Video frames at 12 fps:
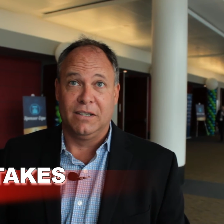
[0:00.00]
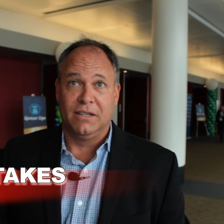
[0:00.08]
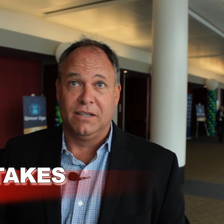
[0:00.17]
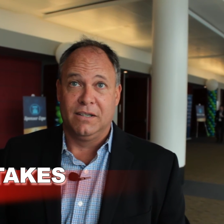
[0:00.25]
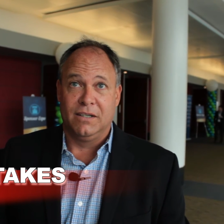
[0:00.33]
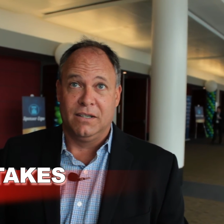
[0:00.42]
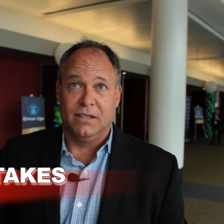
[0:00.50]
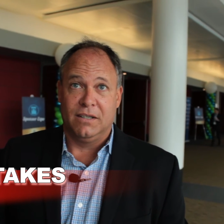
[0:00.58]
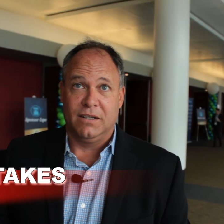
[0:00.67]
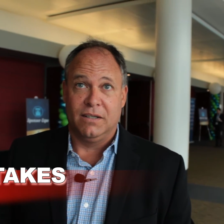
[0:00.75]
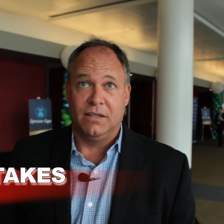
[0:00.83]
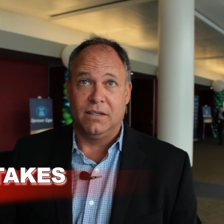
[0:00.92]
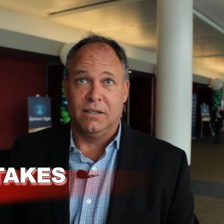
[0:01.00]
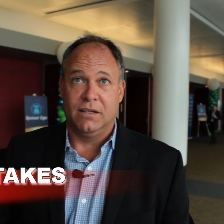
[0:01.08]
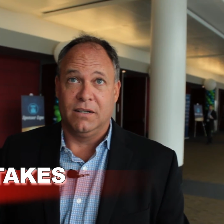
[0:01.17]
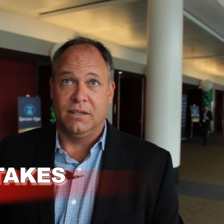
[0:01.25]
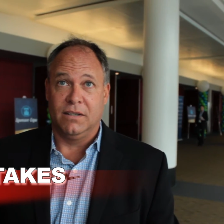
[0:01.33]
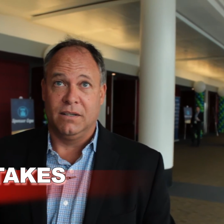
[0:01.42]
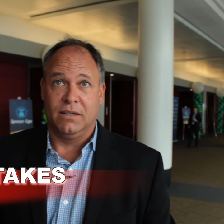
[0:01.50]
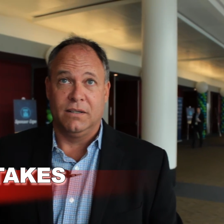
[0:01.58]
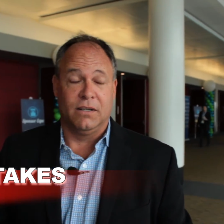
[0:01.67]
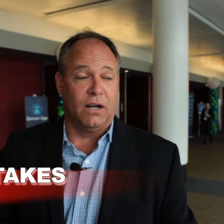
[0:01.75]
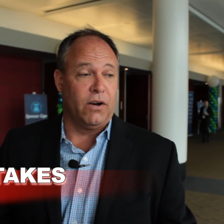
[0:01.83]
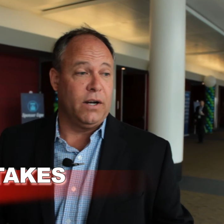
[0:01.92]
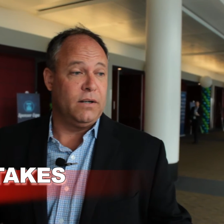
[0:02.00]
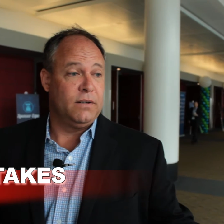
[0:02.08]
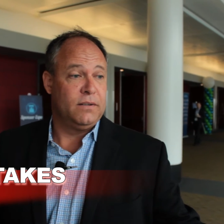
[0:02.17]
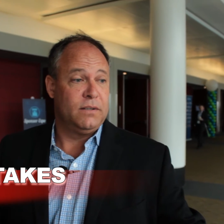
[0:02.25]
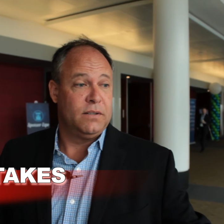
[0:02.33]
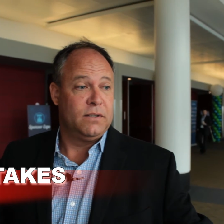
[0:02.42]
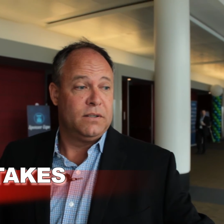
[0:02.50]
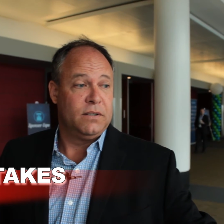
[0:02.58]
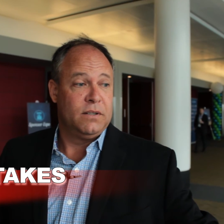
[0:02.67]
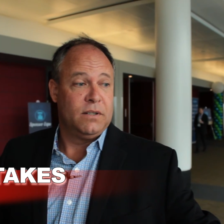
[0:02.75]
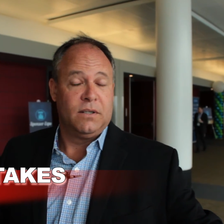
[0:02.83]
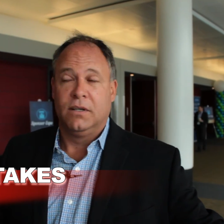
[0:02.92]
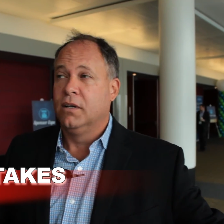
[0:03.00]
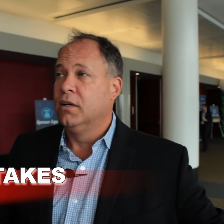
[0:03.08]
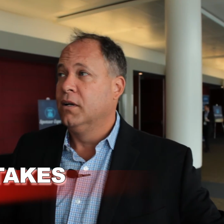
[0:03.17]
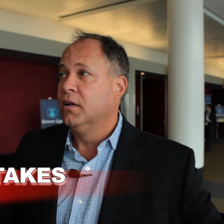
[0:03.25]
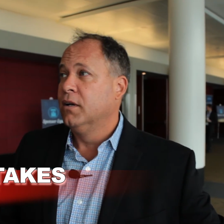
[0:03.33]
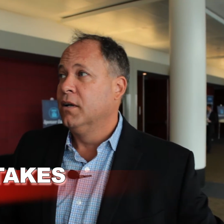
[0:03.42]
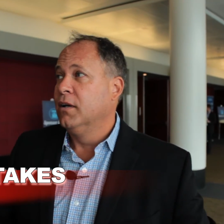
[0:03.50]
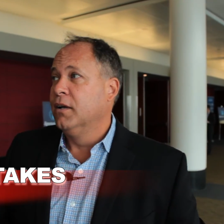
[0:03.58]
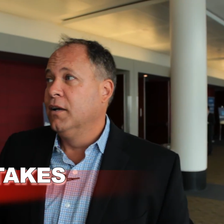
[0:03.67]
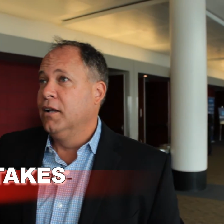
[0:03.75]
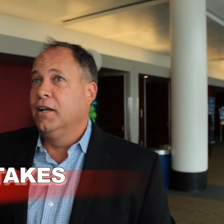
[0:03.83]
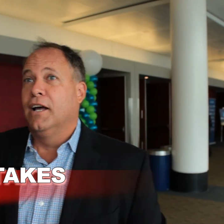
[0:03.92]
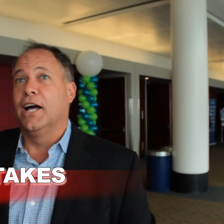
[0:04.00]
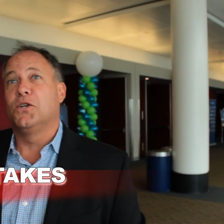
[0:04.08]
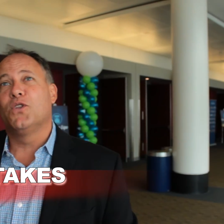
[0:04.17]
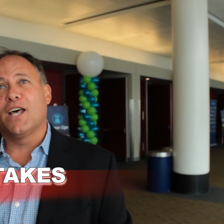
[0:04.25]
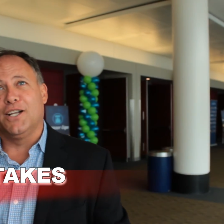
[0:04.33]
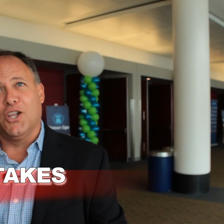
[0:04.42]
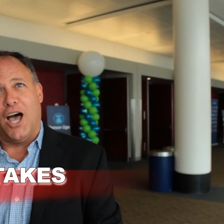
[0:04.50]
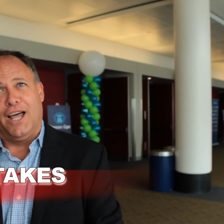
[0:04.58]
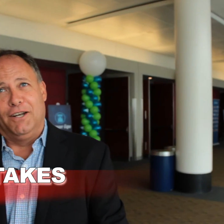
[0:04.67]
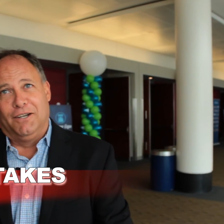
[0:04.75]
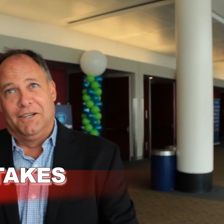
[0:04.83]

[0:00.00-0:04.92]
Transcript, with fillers: Um, seemed a little jumbly. All right. Tripping over yourself. I do that a lot.